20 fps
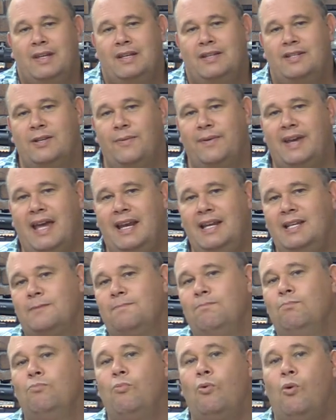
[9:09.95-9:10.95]
So again, it's
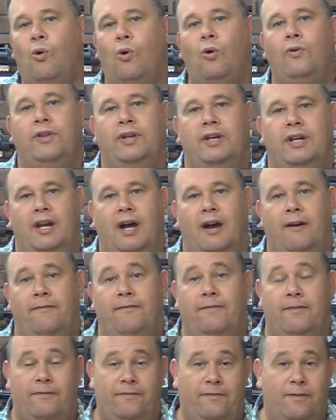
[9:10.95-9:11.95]
more than
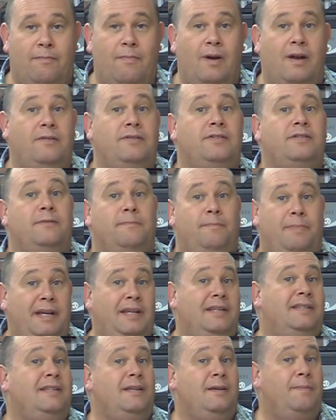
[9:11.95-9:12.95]
enough for most
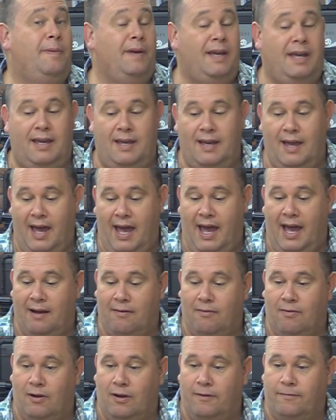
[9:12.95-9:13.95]
PCP
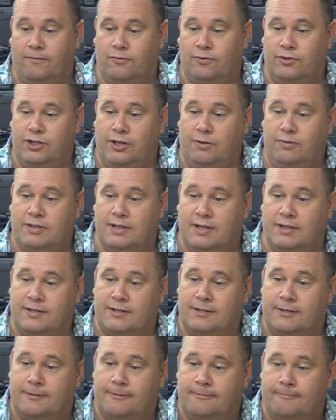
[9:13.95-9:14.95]
air rifle
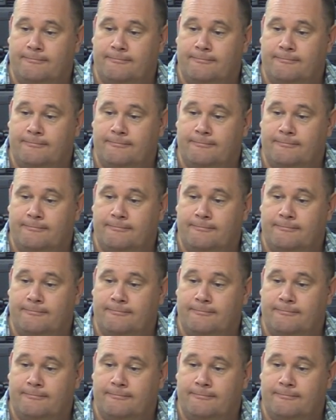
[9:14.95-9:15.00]
shooters.